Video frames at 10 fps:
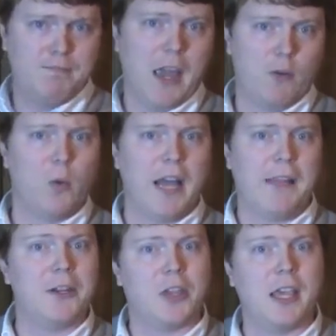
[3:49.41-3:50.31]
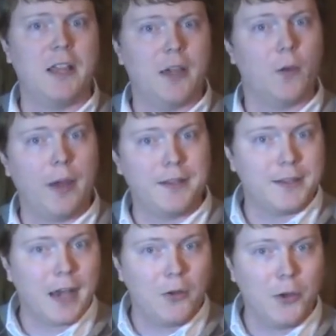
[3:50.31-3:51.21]
everyone had their key and they were waiting to
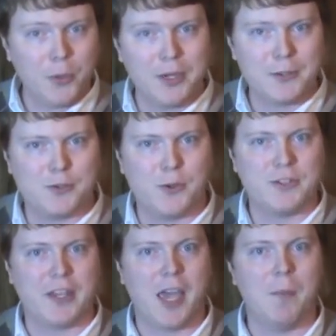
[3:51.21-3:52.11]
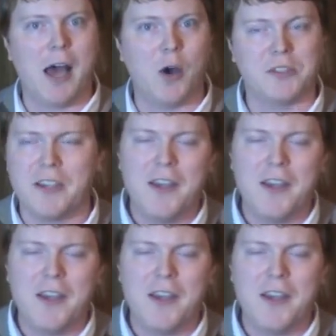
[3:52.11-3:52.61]
download it as soon as it came out.